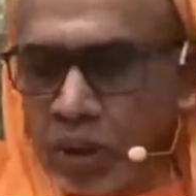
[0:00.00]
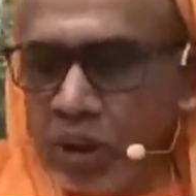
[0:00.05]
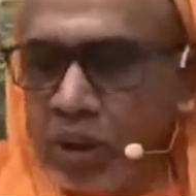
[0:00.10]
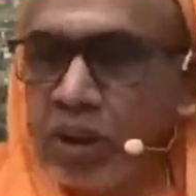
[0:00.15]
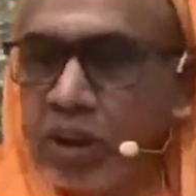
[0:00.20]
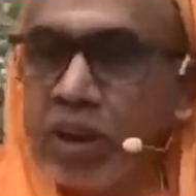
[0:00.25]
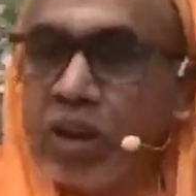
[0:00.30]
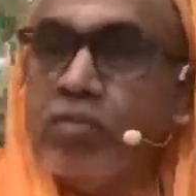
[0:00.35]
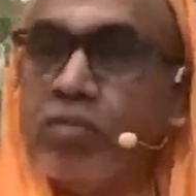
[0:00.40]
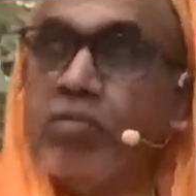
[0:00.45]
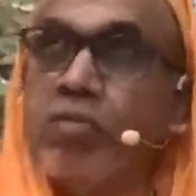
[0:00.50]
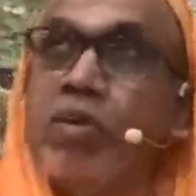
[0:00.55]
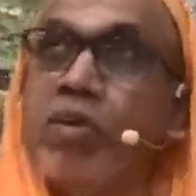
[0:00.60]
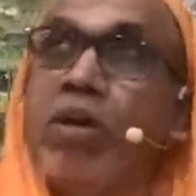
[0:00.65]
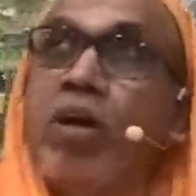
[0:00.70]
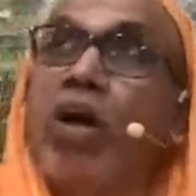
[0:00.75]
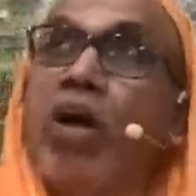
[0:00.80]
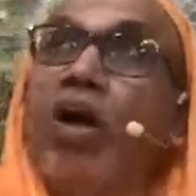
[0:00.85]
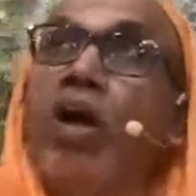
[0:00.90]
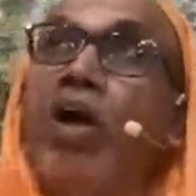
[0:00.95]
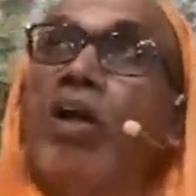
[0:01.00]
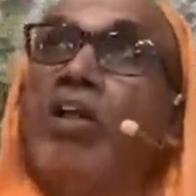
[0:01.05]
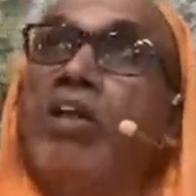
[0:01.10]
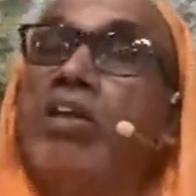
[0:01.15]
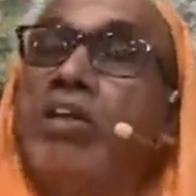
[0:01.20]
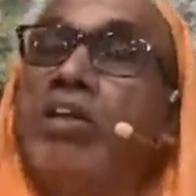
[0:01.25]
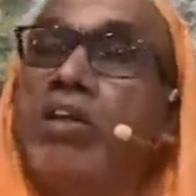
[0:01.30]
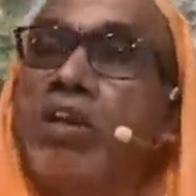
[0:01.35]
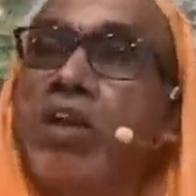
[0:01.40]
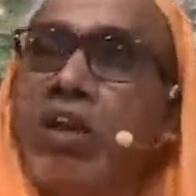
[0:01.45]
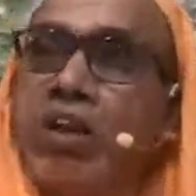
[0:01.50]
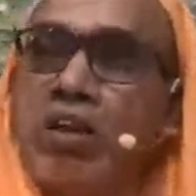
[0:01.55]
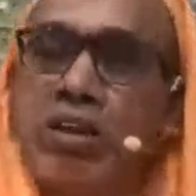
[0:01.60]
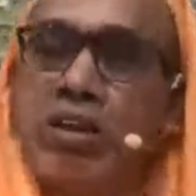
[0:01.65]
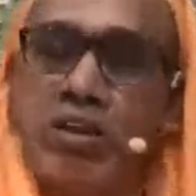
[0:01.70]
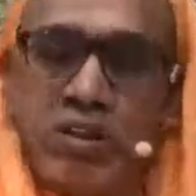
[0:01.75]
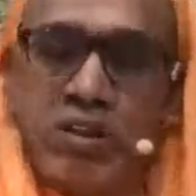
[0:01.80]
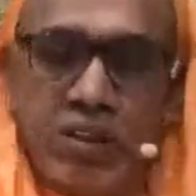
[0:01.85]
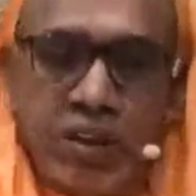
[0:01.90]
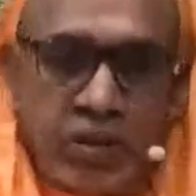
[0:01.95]
So then all in
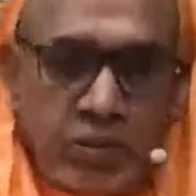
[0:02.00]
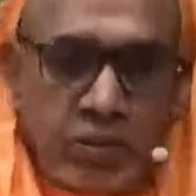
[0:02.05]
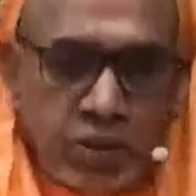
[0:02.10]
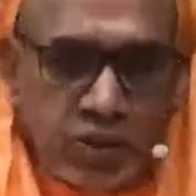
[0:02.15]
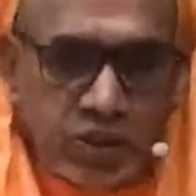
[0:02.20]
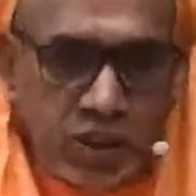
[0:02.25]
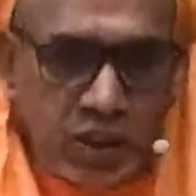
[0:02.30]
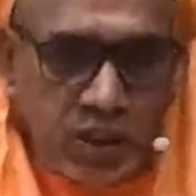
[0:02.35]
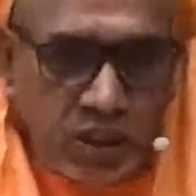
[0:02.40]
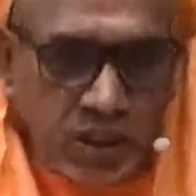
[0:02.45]
that is same as